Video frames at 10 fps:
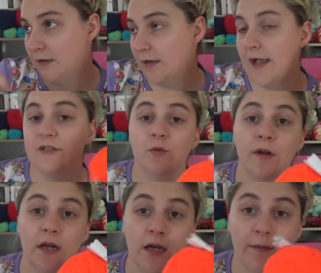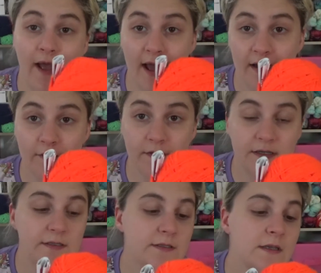I do want to knit him a hat out of
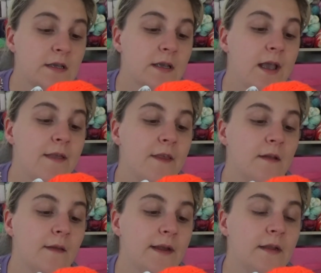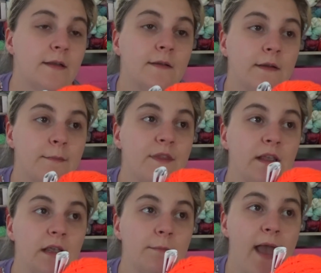this. And then like I'm
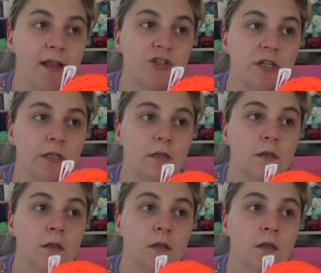thinking matching